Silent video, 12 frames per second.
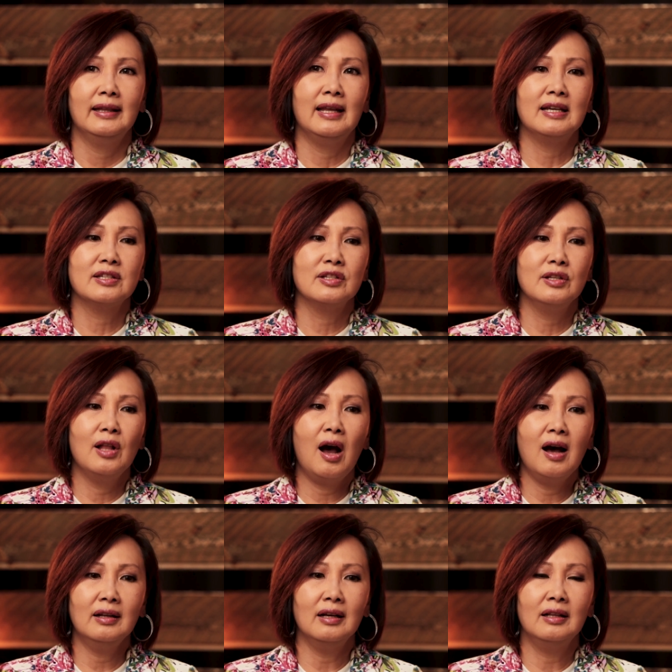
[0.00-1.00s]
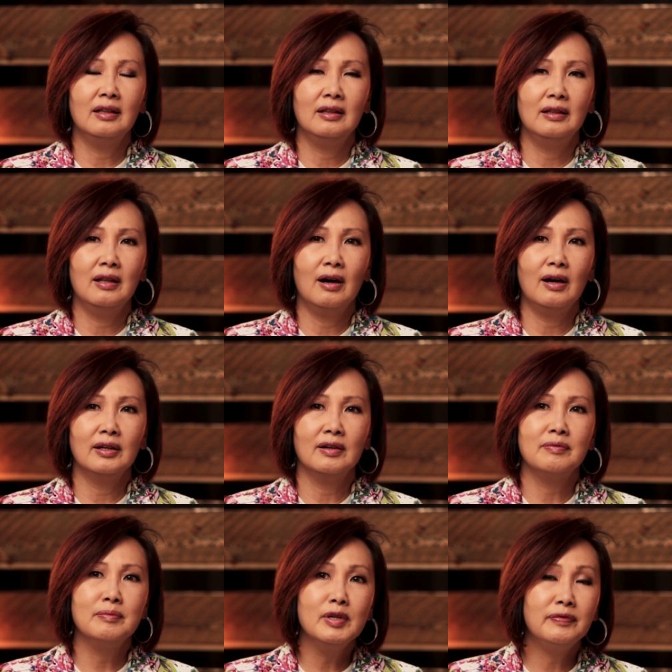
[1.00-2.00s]
There's not a lot
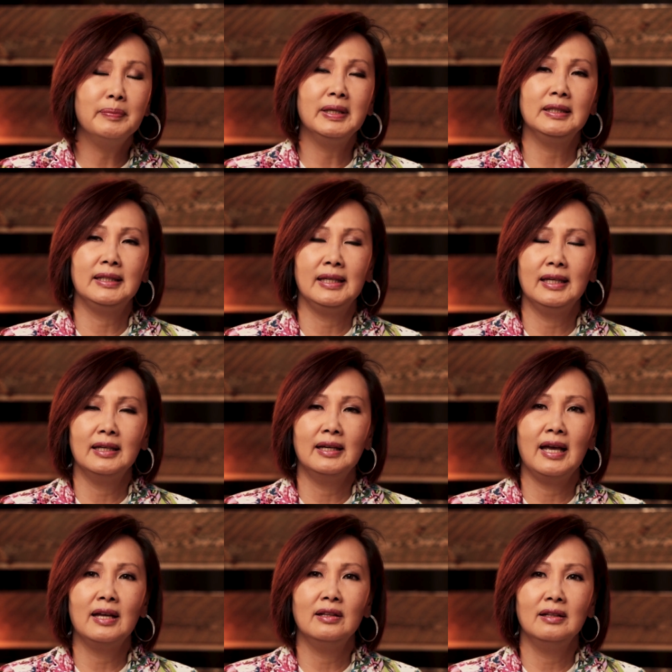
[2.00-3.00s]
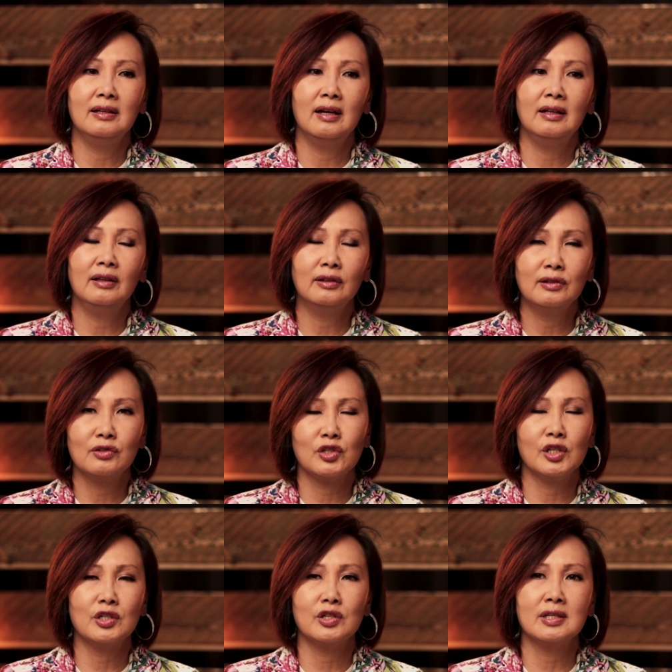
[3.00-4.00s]
of movement here, and a lot of
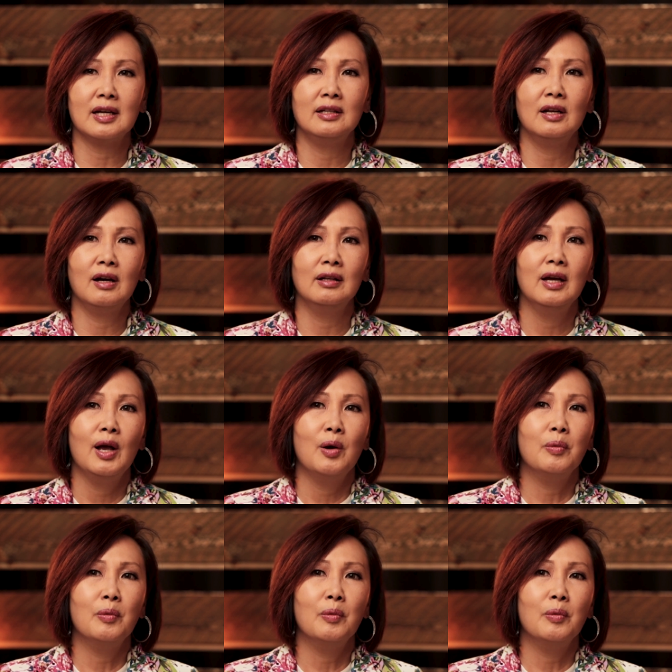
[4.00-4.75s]
churches are not